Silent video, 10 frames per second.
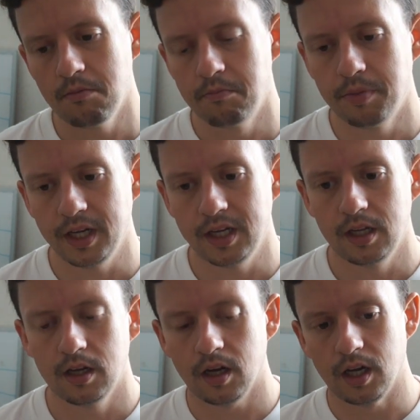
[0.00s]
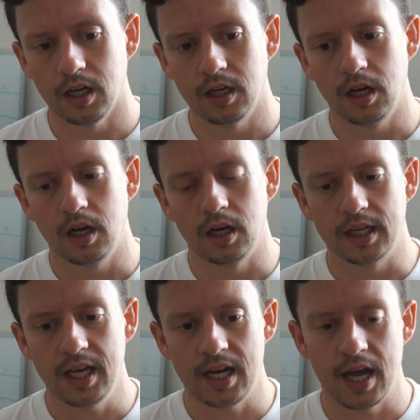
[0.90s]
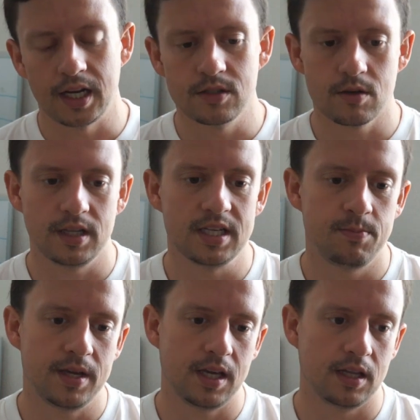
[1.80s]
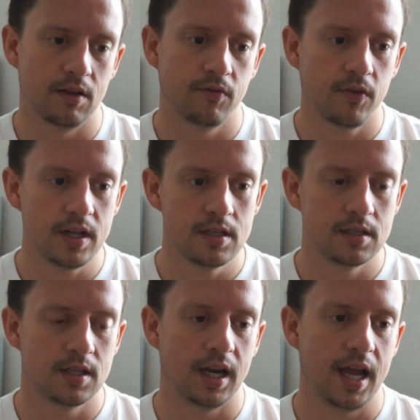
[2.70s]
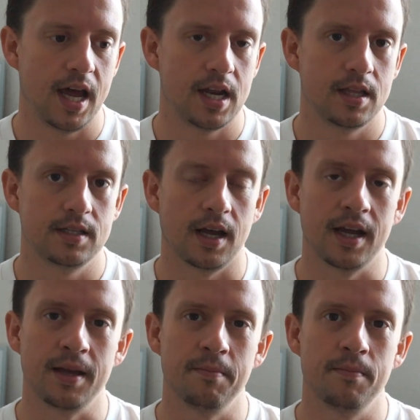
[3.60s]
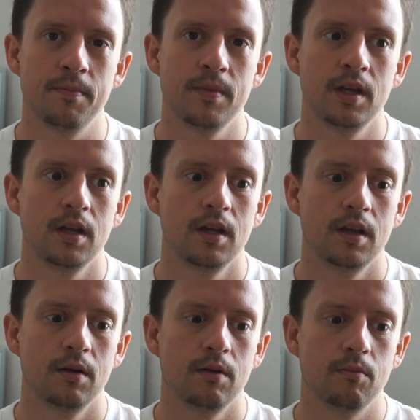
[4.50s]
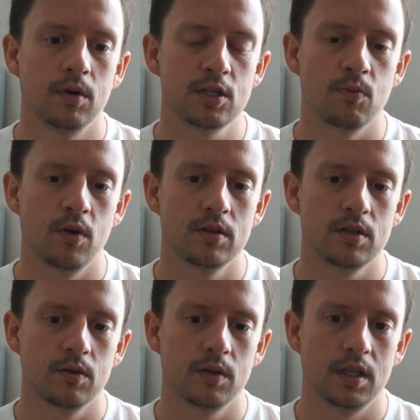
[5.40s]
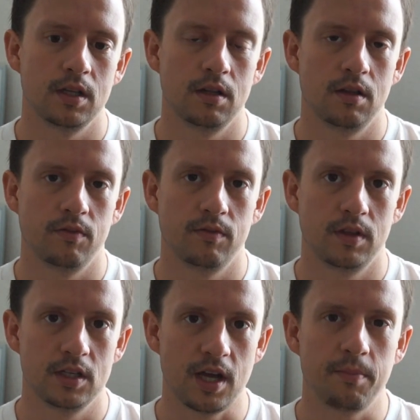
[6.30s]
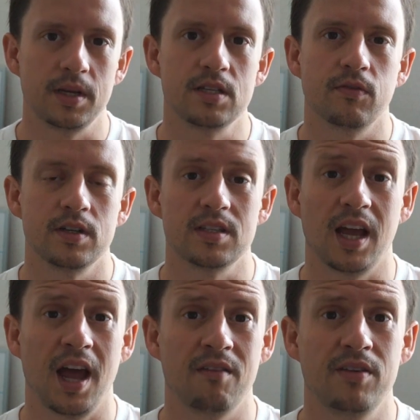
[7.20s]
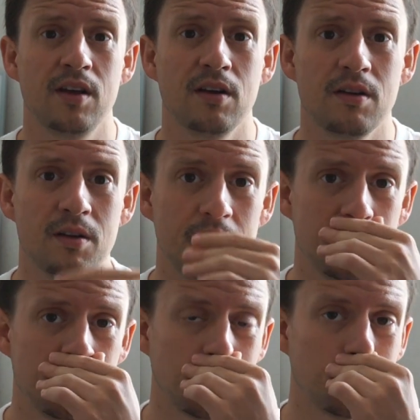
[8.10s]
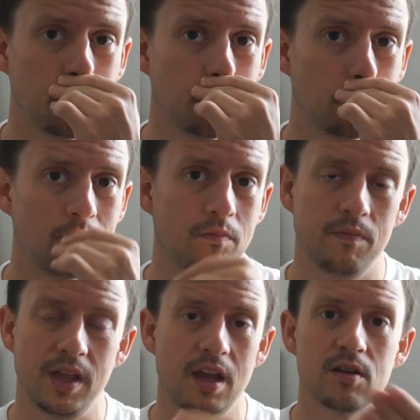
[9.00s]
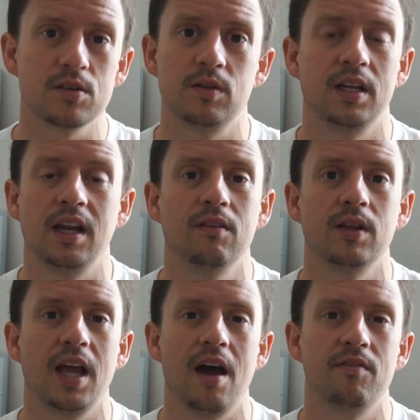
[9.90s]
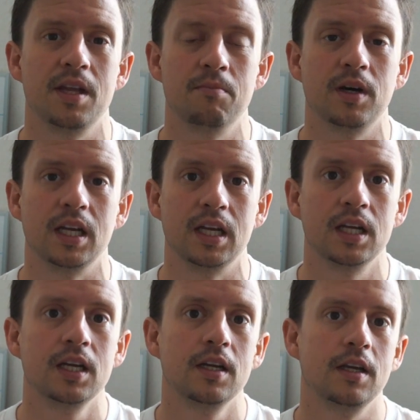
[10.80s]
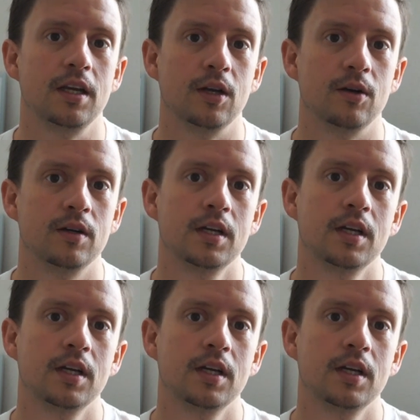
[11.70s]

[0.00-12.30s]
But again, anecdotally speaking, the friends that I had at the time, much more so than the Japanese friends I have here, you know, they also didn't really have any money, you know.